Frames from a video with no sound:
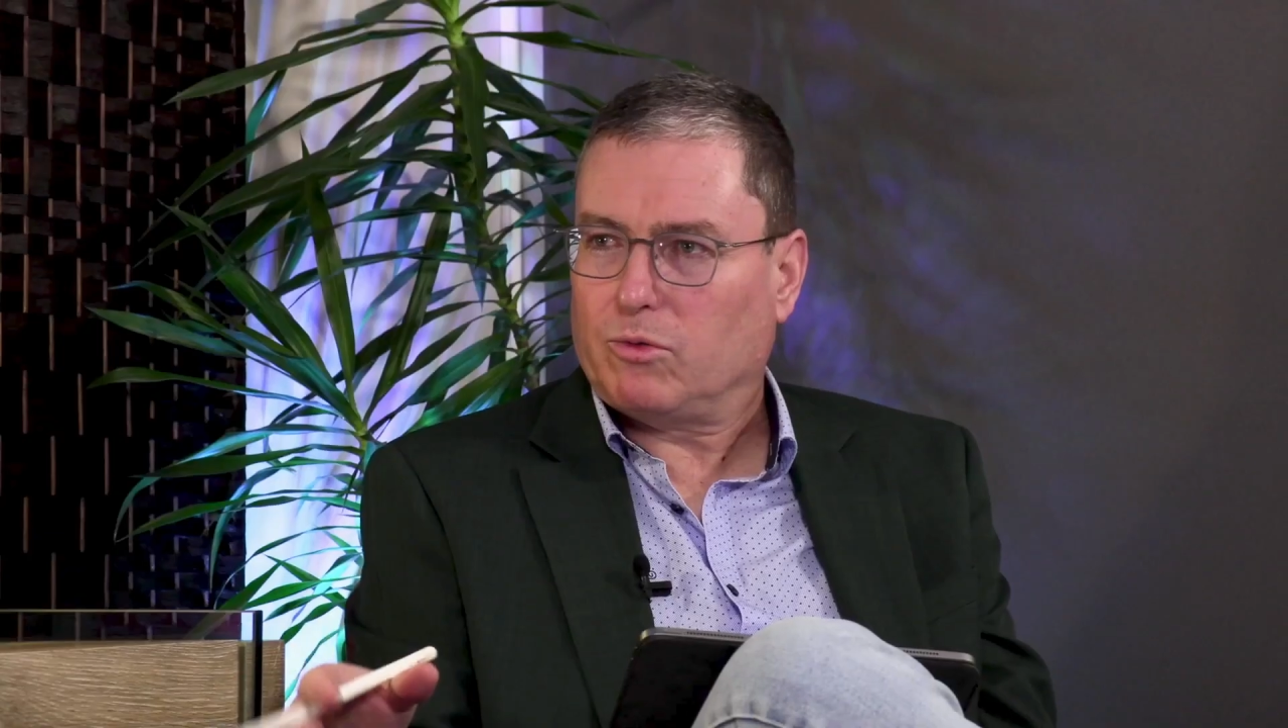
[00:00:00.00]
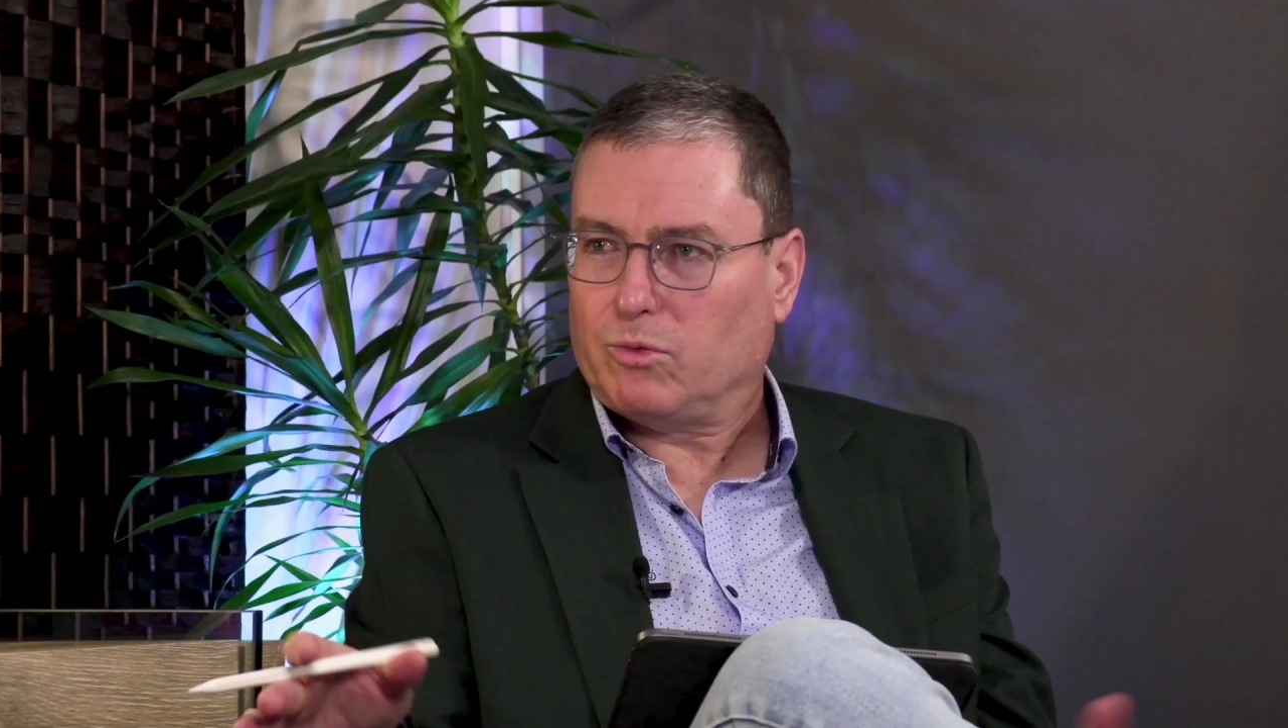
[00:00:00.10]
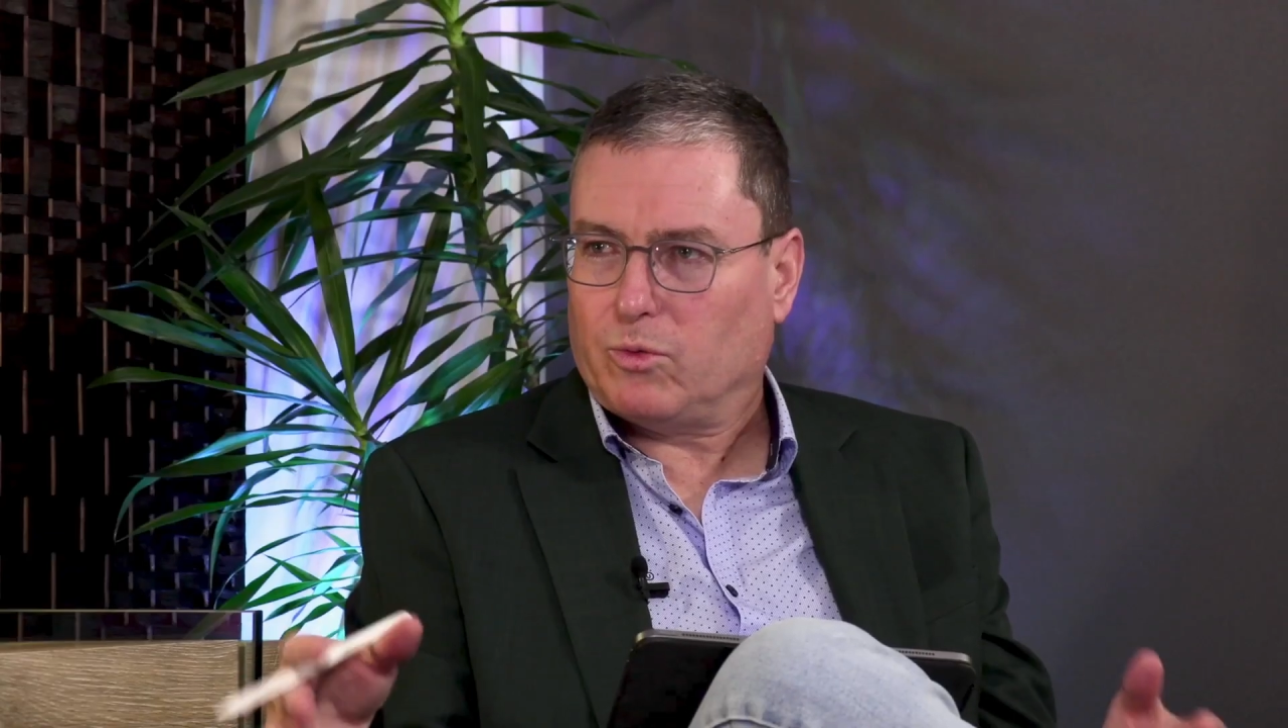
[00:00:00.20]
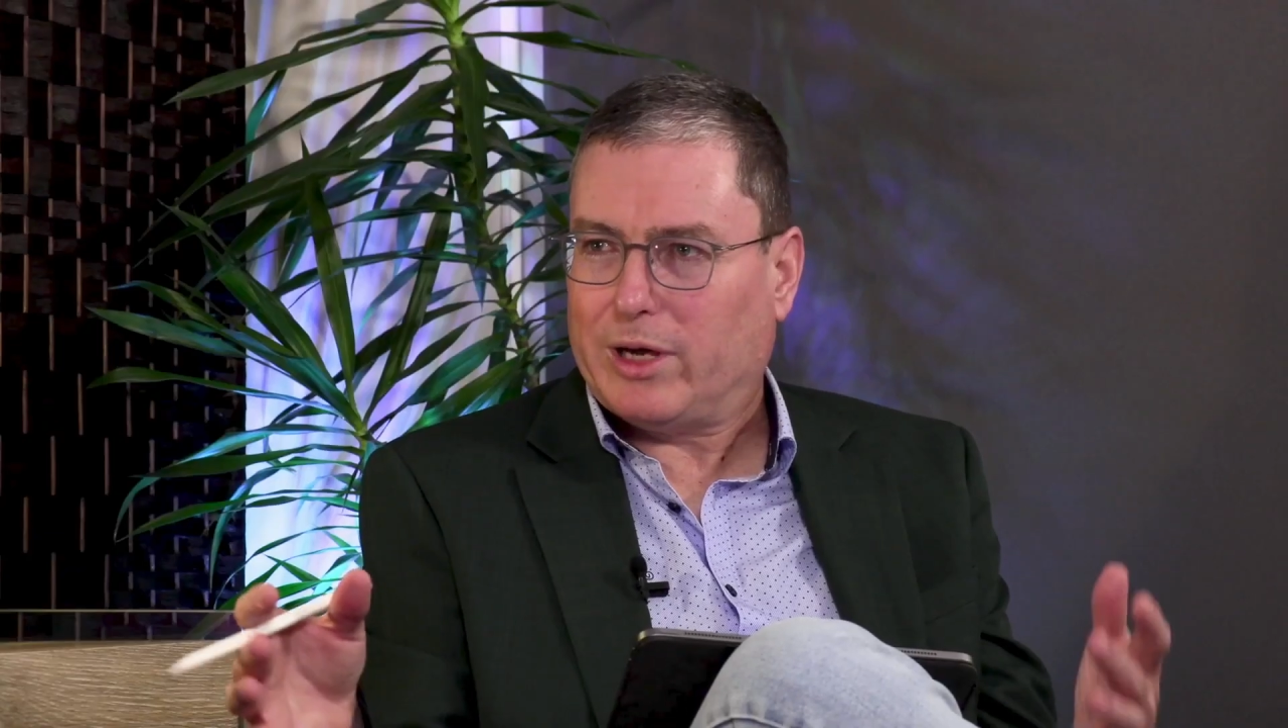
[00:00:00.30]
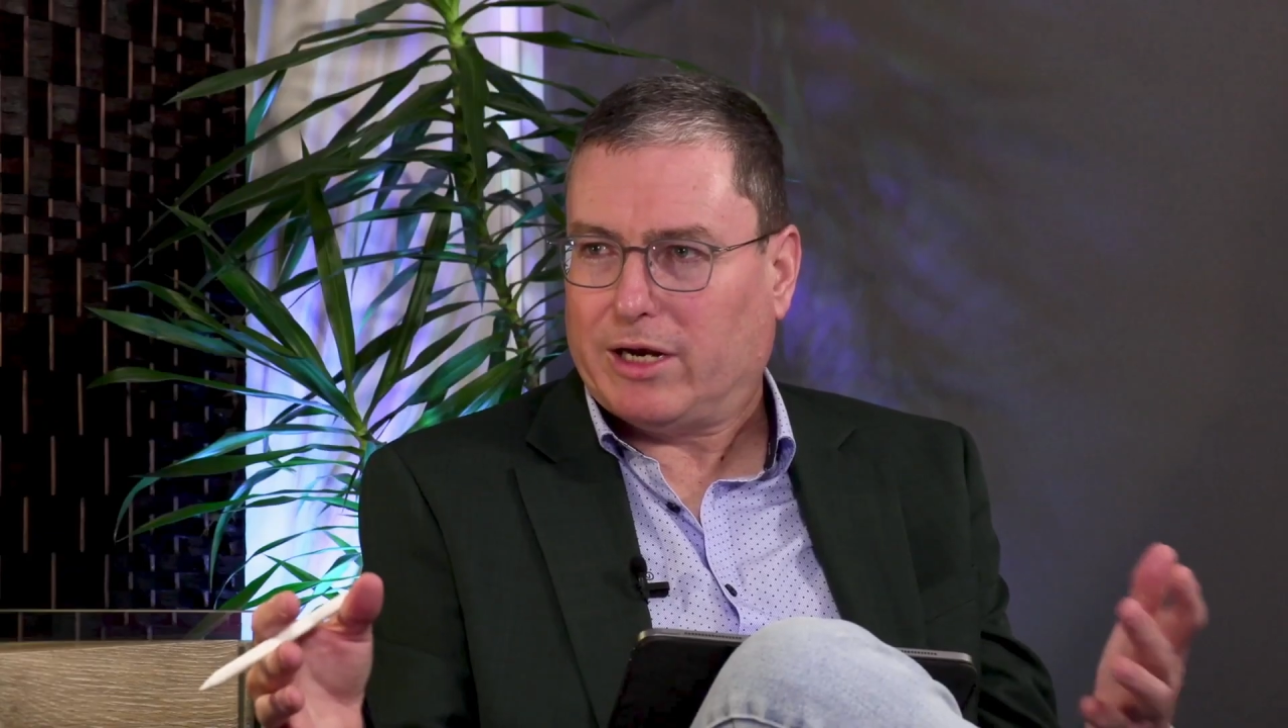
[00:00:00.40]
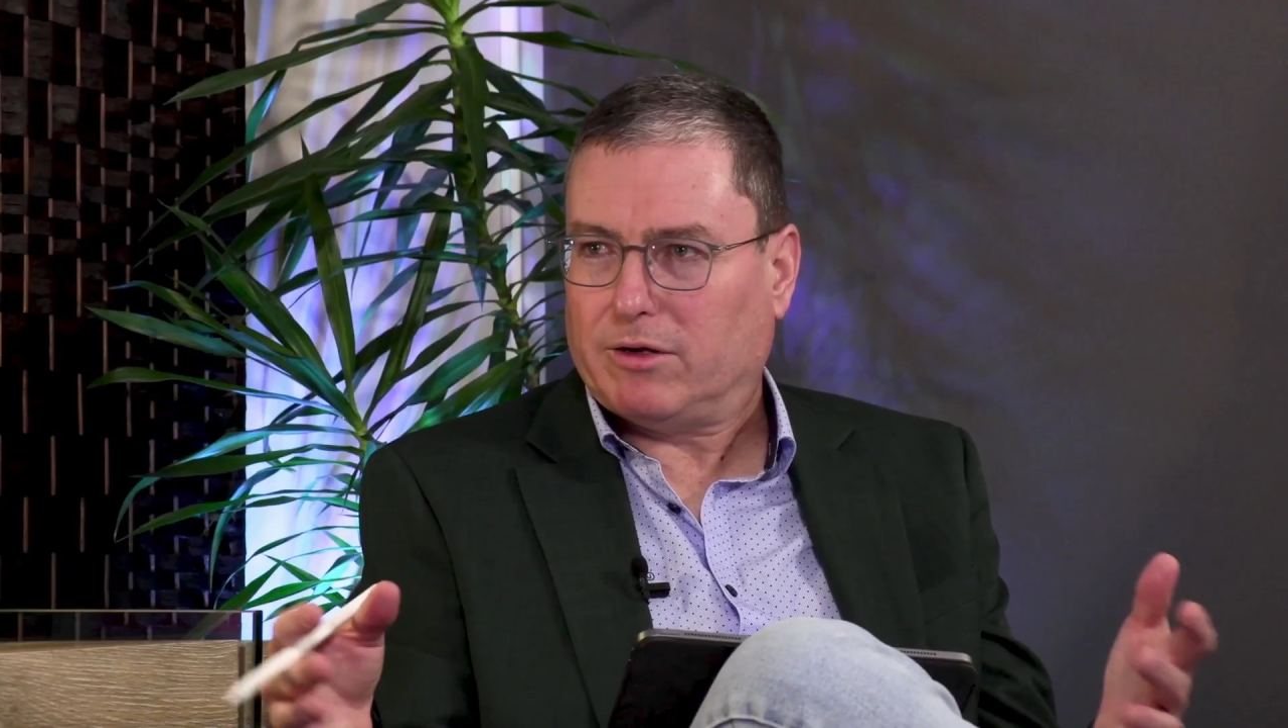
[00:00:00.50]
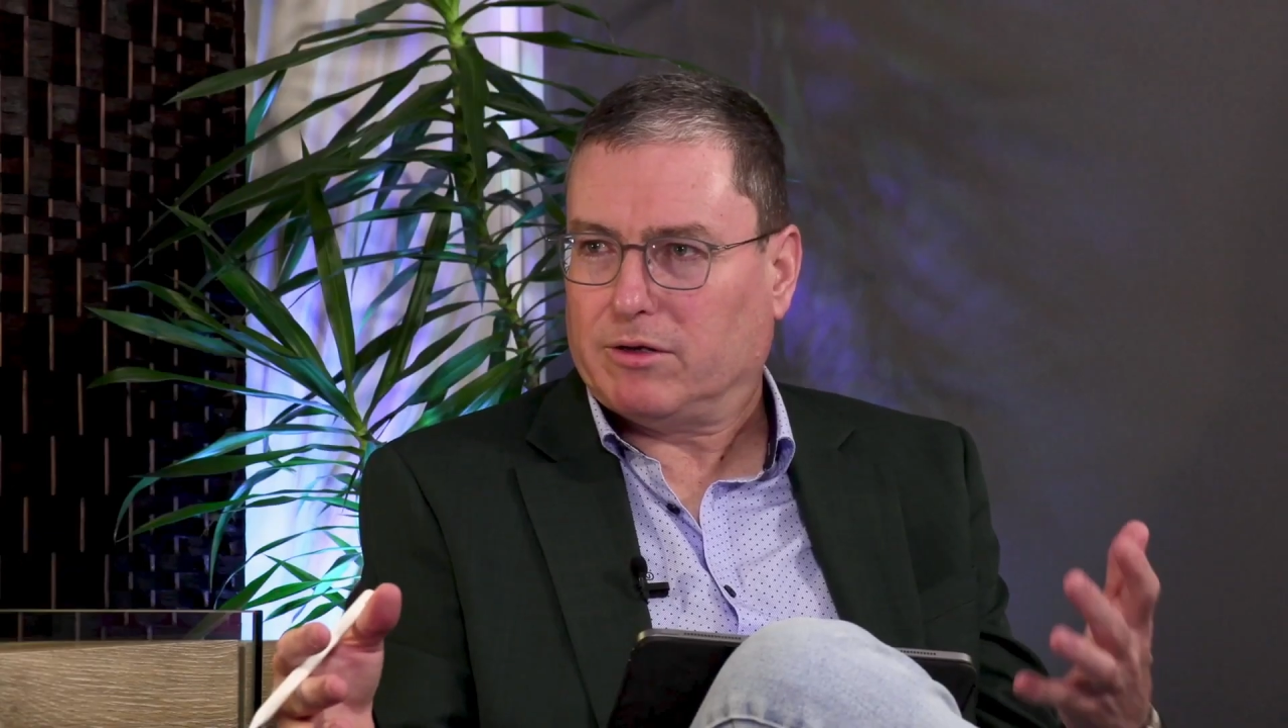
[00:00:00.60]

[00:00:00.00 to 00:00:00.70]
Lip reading: on when